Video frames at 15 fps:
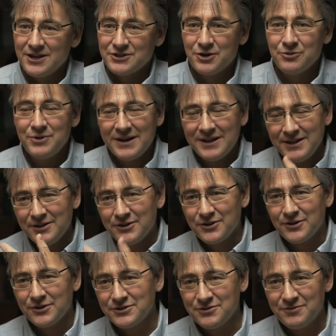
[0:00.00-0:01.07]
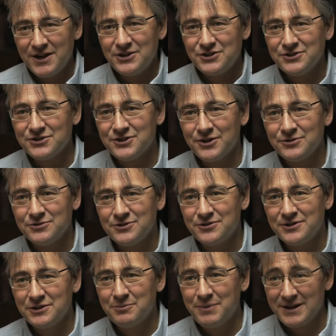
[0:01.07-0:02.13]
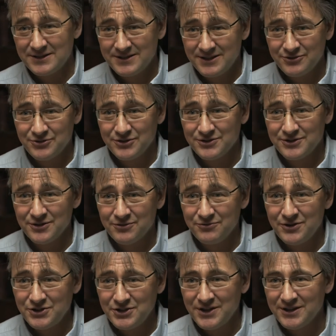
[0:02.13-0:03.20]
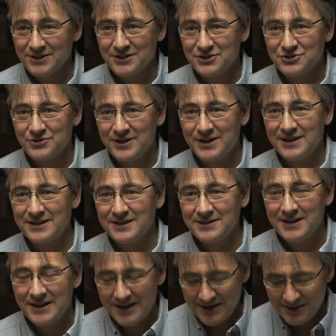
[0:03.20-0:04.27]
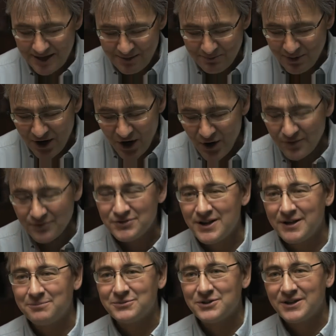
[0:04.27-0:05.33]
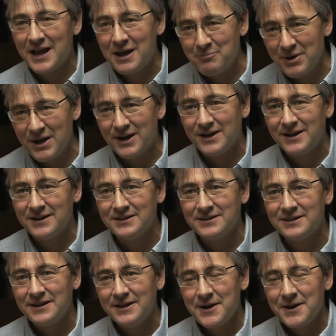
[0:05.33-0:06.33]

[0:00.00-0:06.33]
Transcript: So really, conservation zones are in the best interest of the fishing industry, and it behoves them to get behind